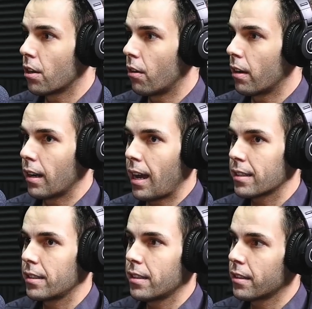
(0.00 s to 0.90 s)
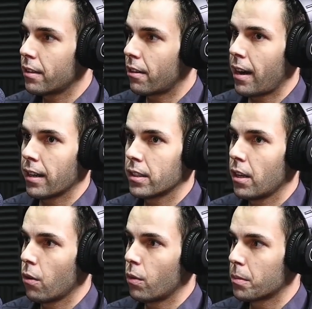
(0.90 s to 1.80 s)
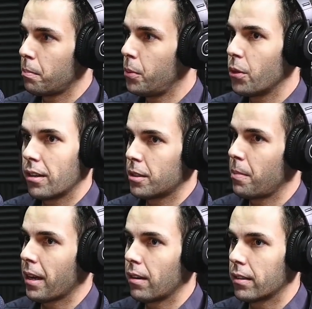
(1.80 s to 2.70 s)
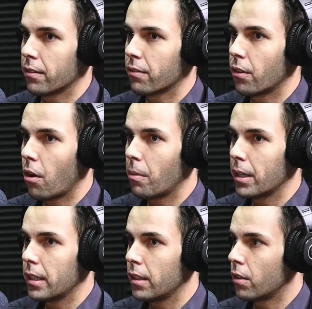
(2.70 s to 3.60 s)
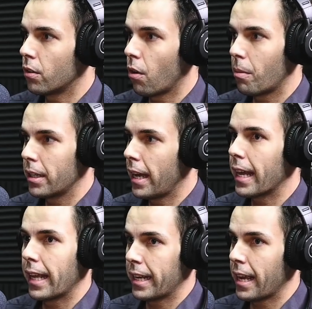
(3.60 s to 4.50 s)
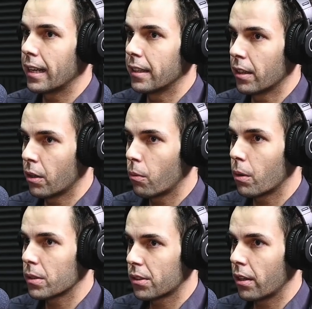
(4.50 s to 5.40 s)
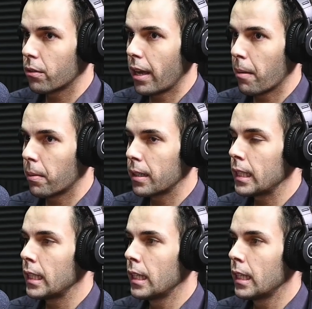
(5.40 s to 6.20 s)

So last year the rise was purely speculative. Nobody had any idea what was going to happen.